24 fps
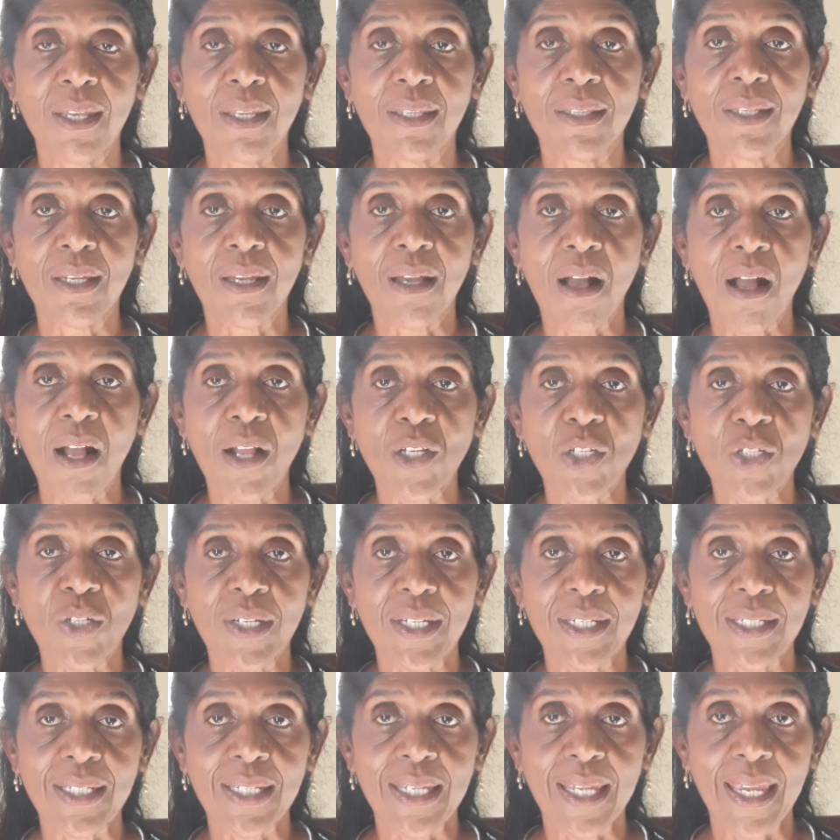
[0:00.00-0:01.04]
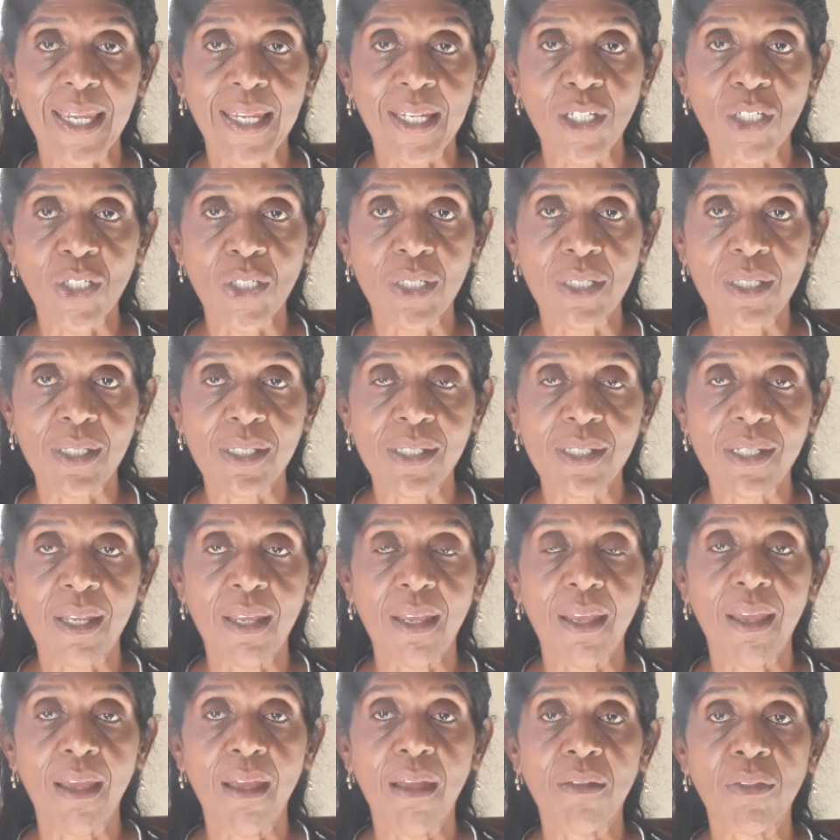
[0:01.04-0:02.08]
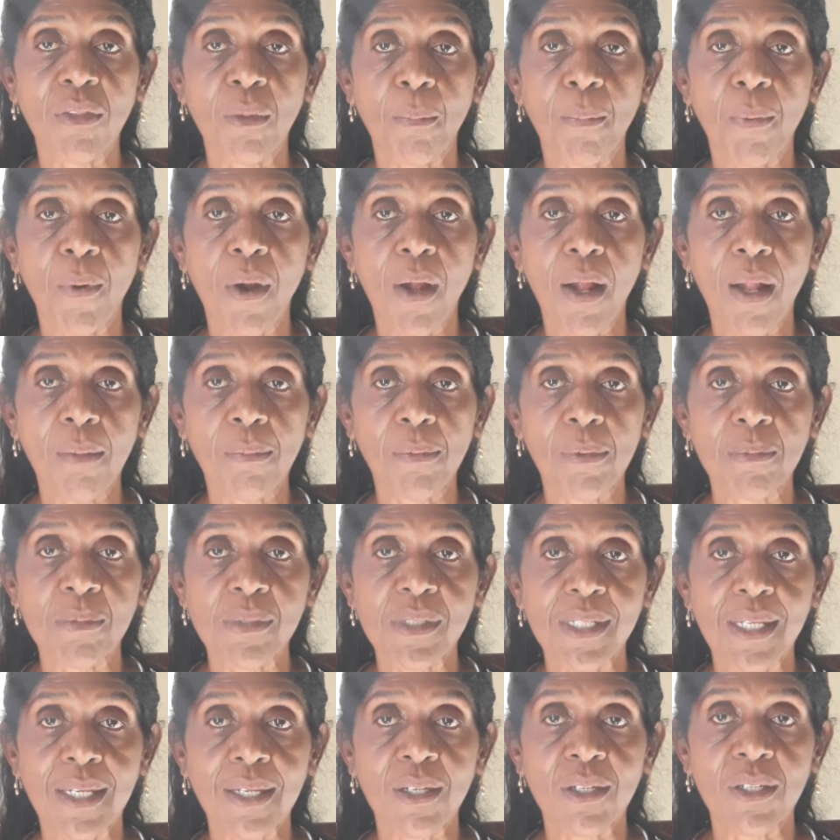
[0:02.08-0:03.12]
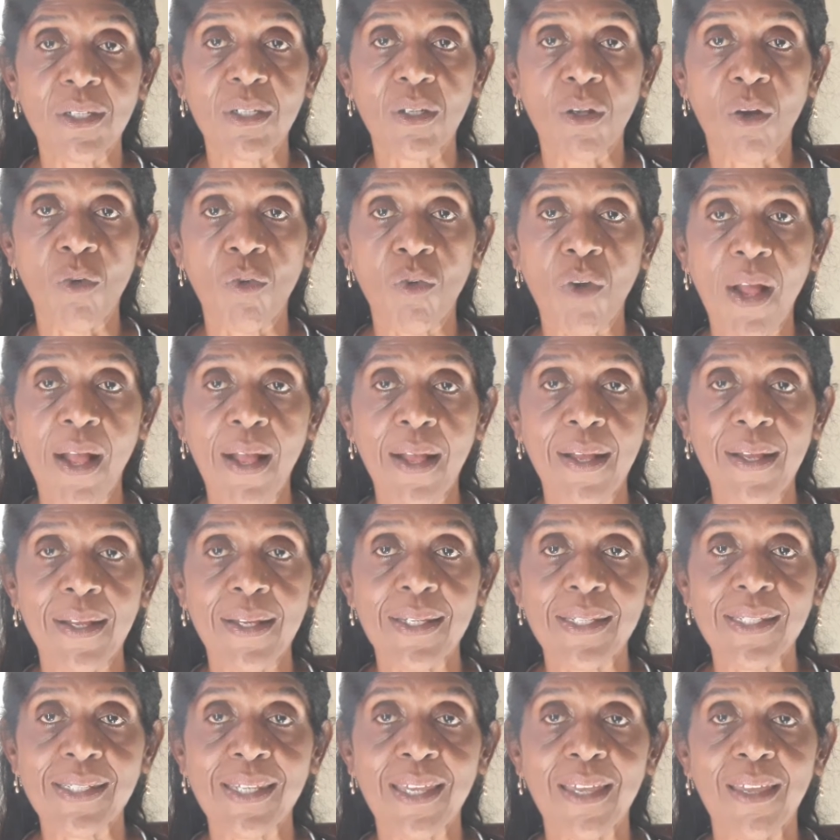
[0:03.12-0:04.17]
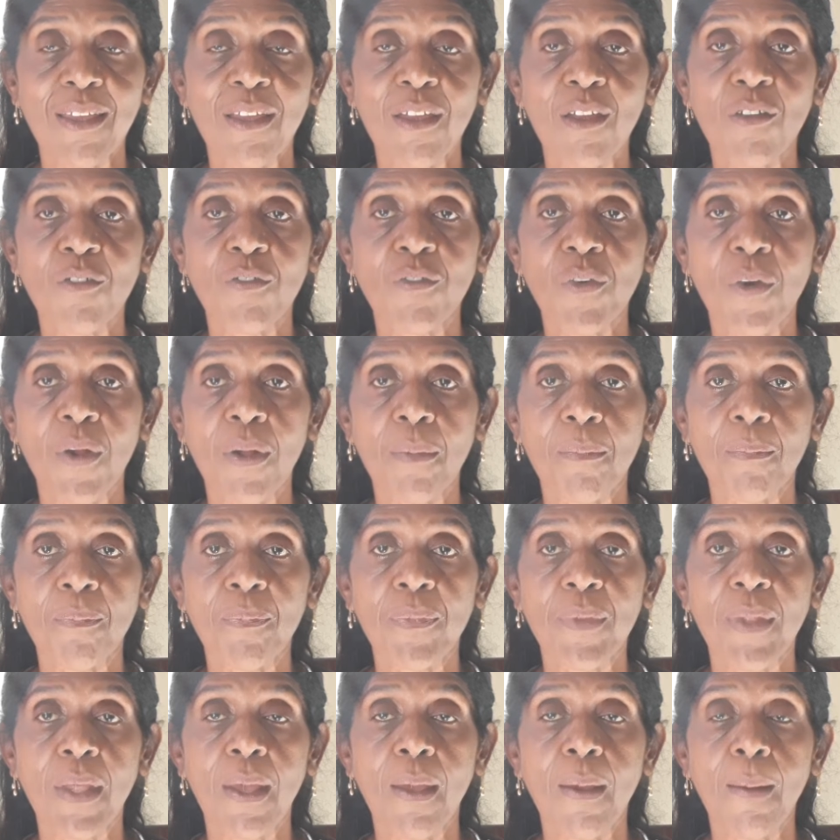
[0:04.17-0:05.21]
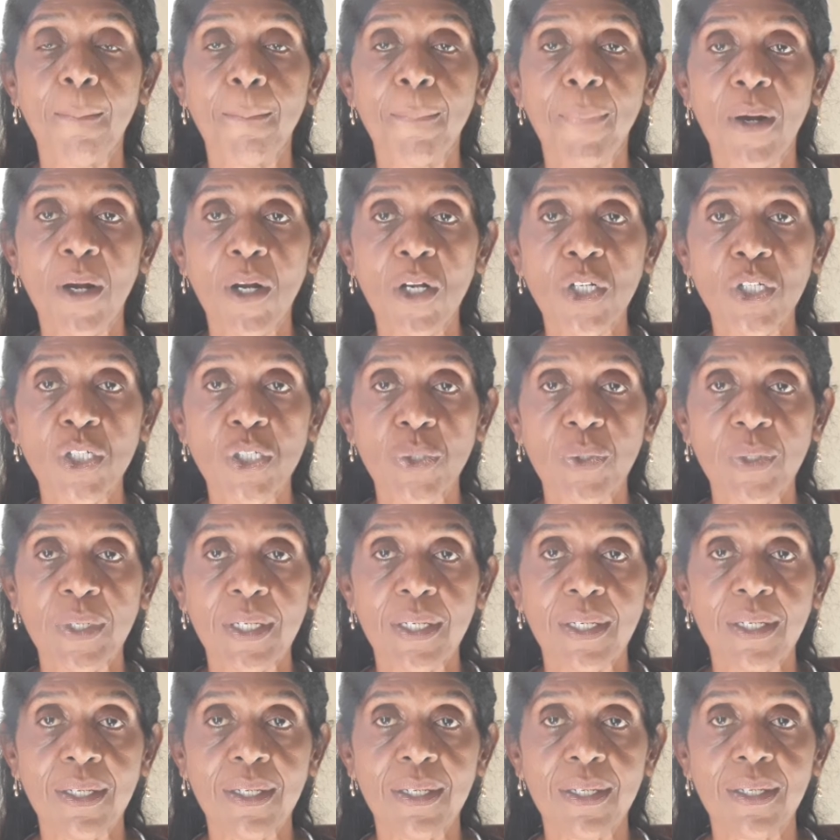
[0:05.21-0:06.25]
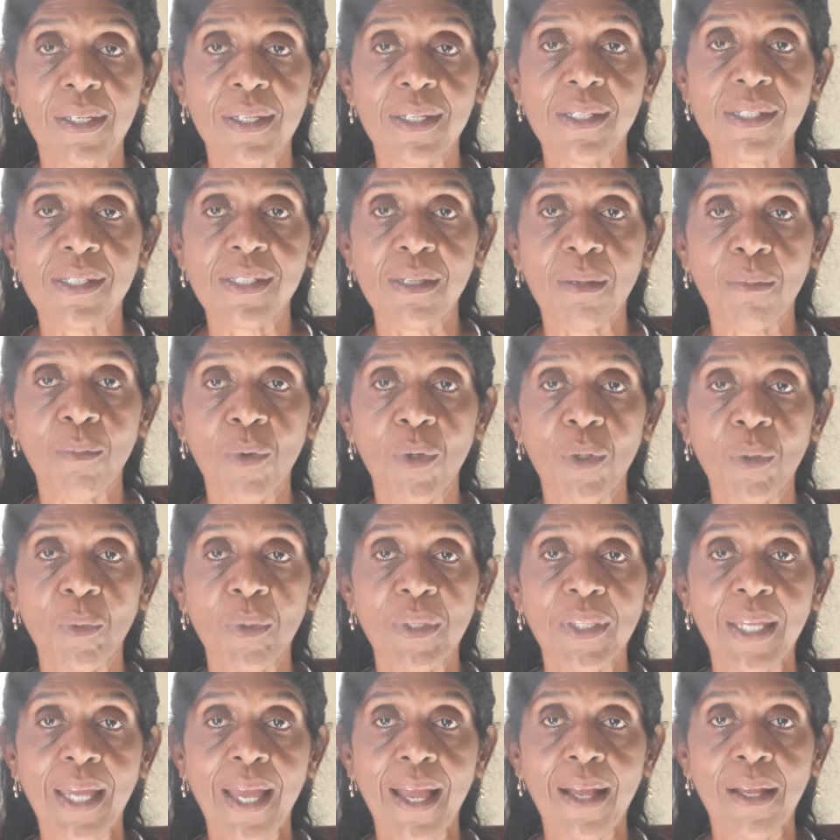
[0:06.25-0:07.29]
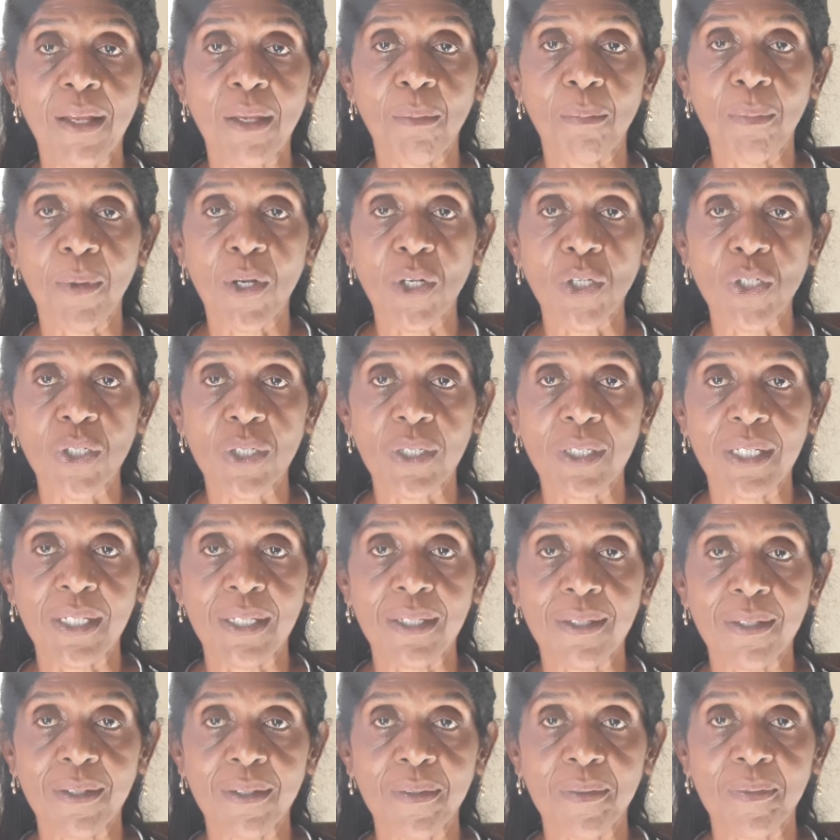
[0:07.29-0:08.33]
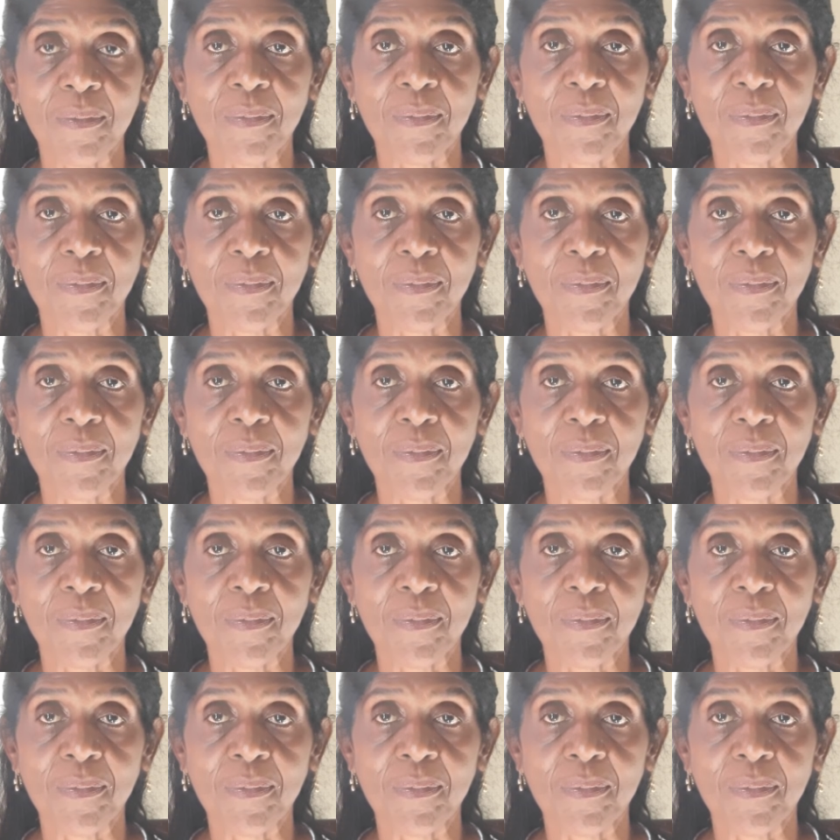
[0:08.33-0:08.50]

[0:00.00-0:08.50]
the contraindications, and the problems that could arise from puncturing someone with the acupuncture needle.